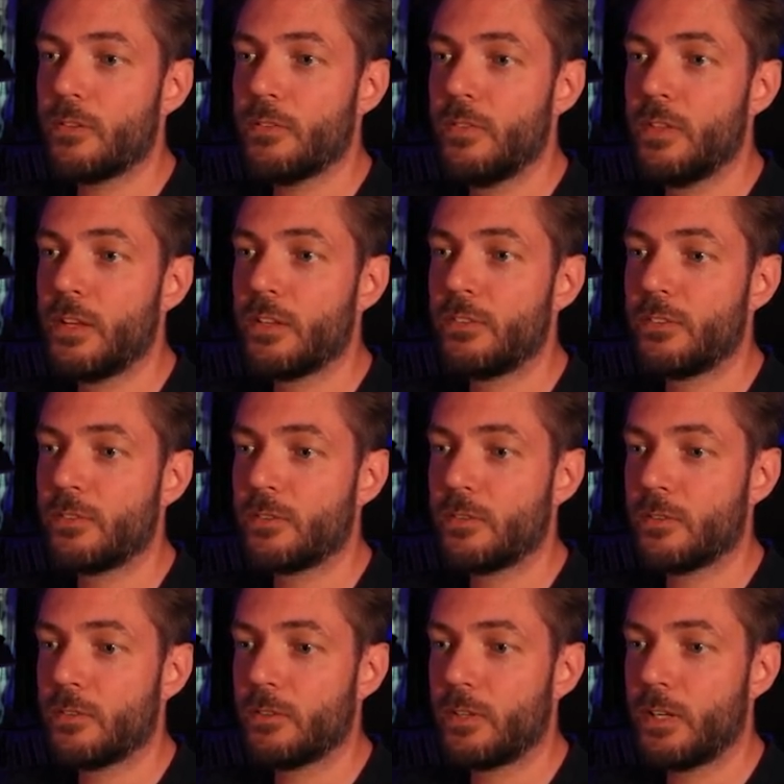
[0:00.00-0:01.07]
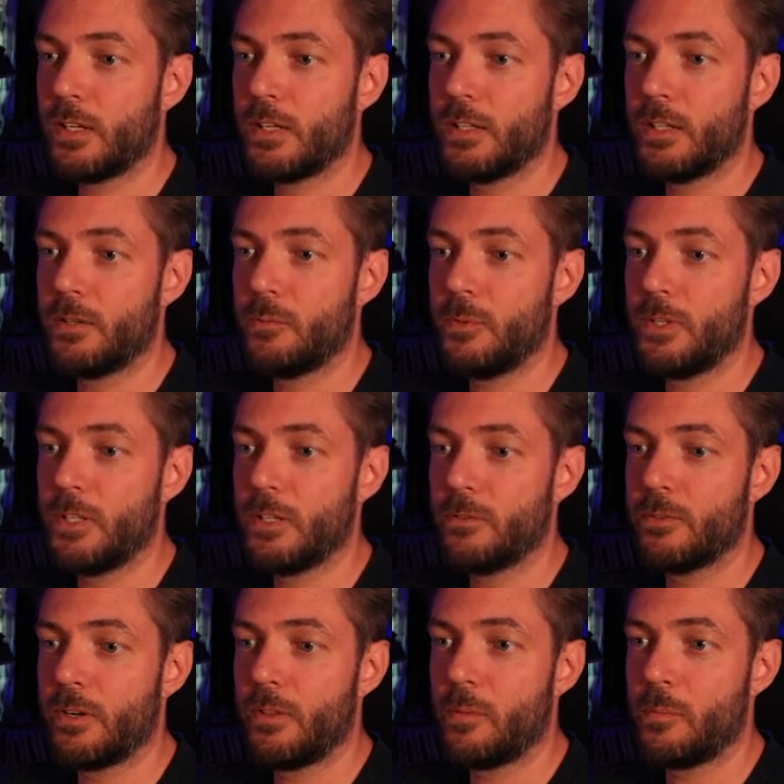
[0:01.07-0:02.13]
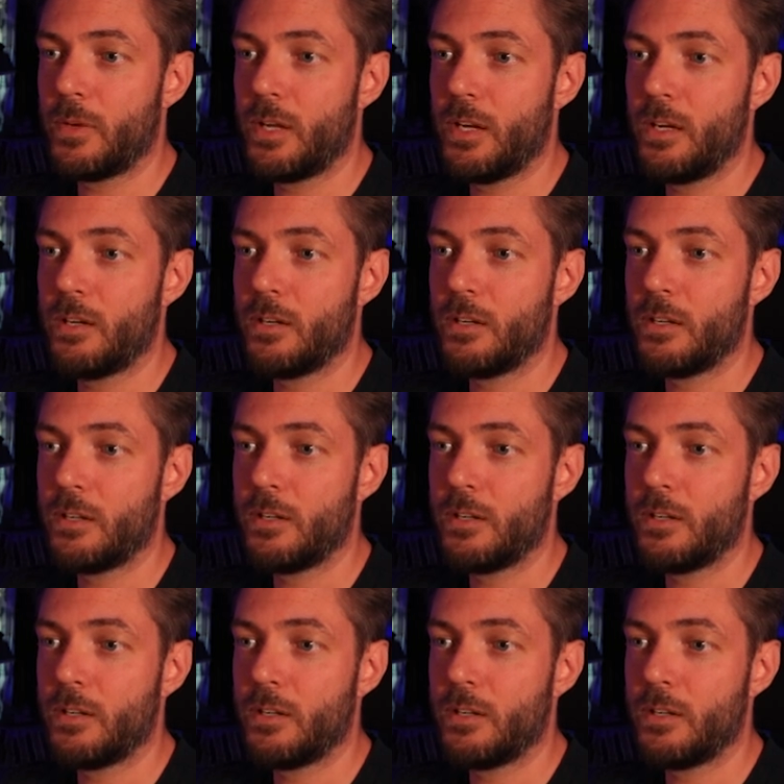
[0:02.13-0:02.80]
this, and then we get rid of the main,